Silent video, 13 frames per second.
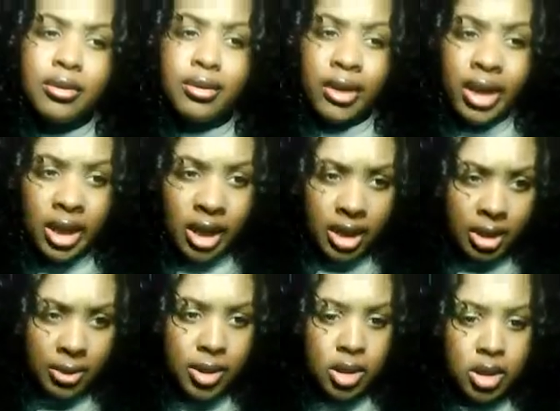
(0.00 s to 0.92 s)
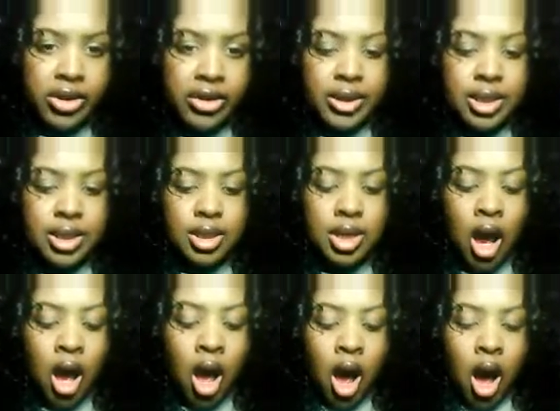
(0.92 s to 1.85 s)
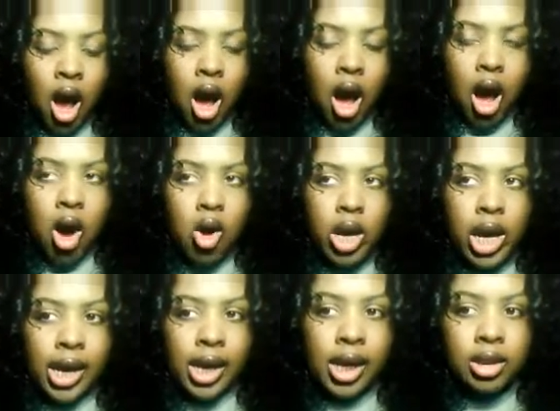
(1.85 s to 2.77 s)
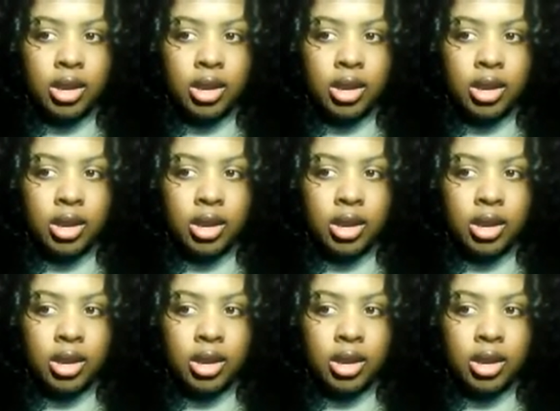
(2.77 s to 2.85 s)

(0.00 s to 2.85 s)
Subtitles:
Great customer service. Okay,